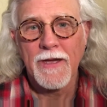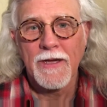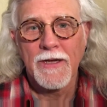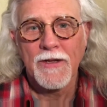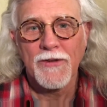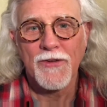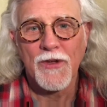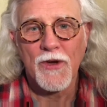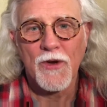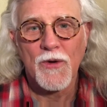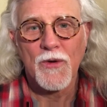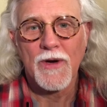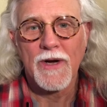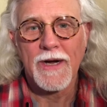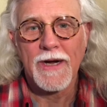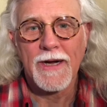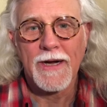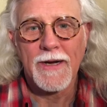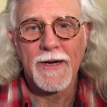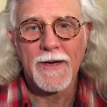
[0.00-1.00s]
So
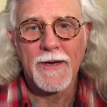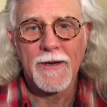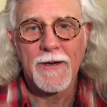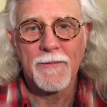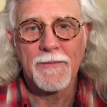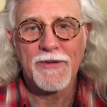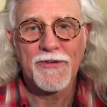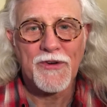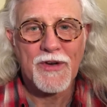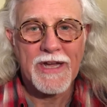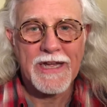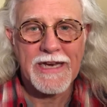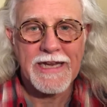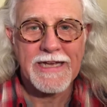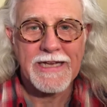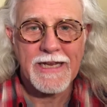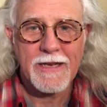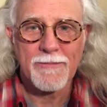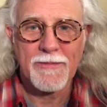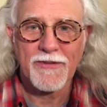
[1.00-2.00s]
Mr.
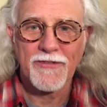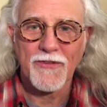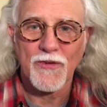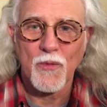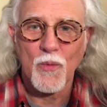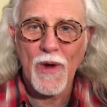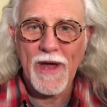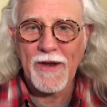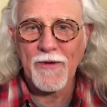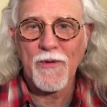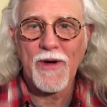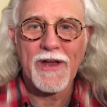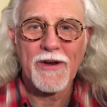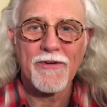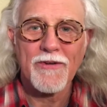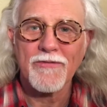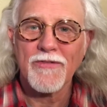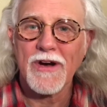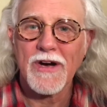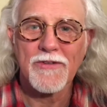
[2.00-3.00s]
Gideon and Mr. Wainwright are
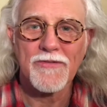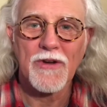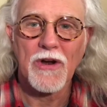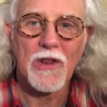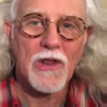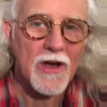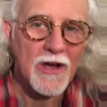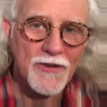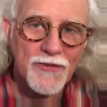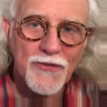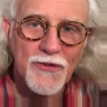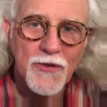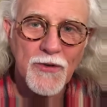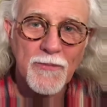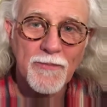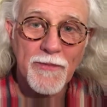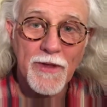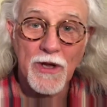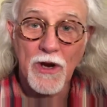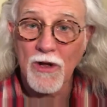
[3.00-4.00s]
involved in a
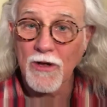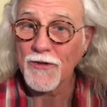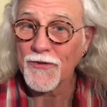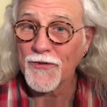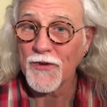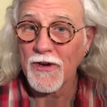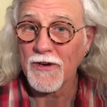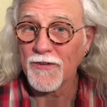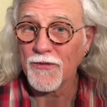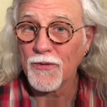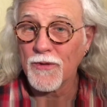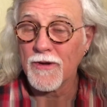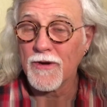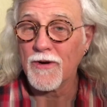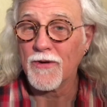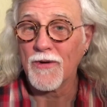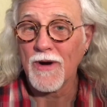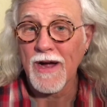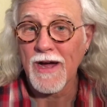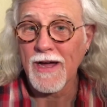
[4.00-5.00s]
lawsuit. It all starts with a
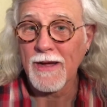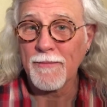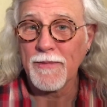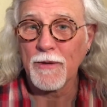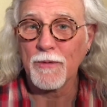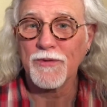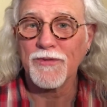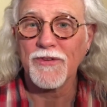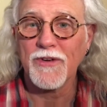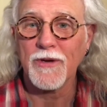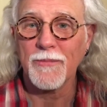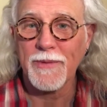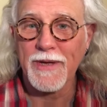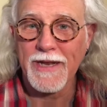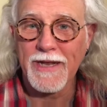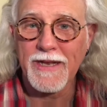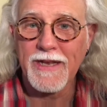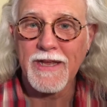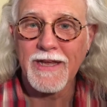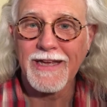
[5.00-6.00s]
crime that was
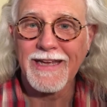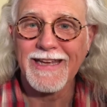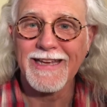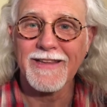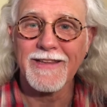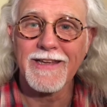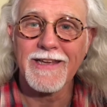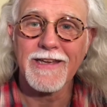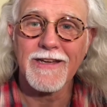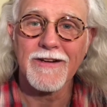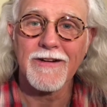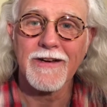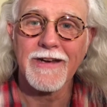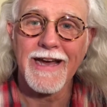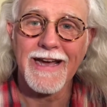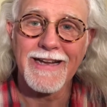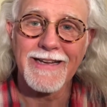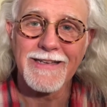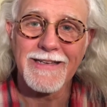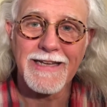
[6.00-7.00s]
committed in the year
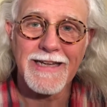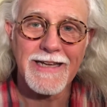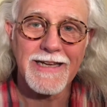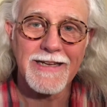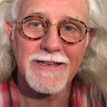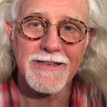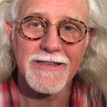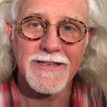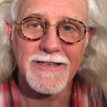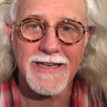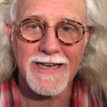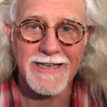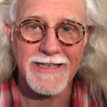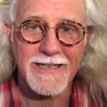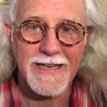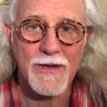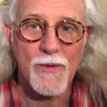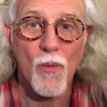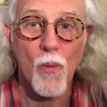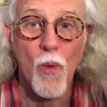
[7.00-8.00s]

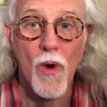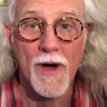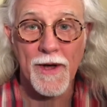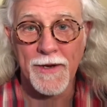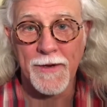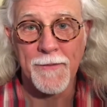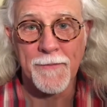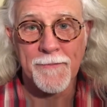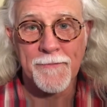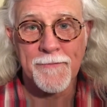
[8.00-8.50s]
1961.